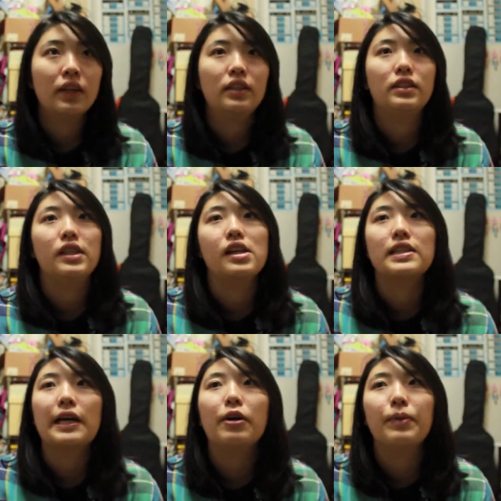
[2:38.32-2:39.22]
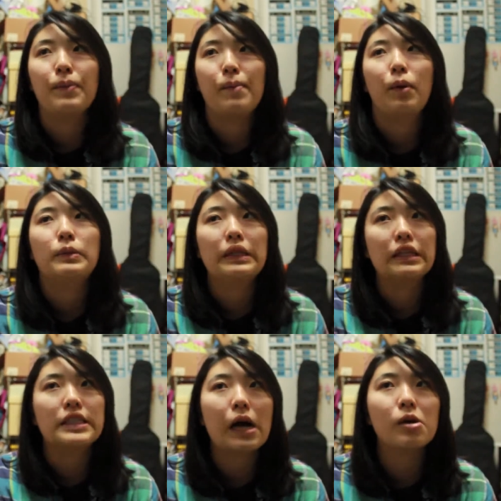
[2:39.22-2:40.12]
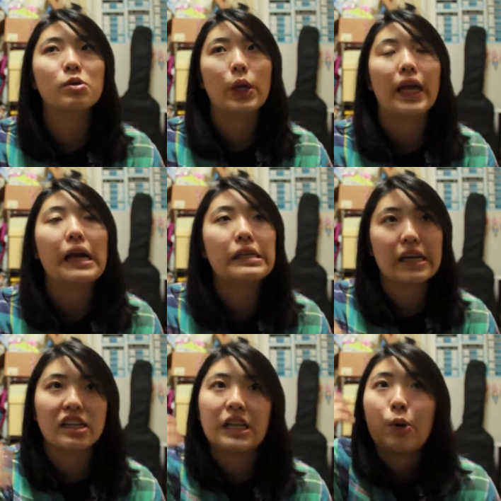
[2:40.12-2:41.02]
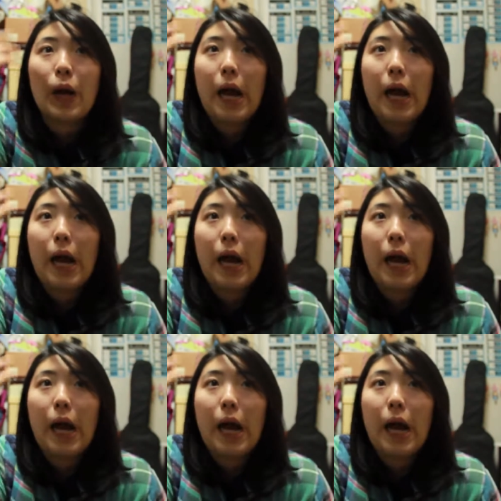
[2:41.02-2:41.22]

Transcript: I need to take a shower, but my mom's in the shower, so I can't take a shower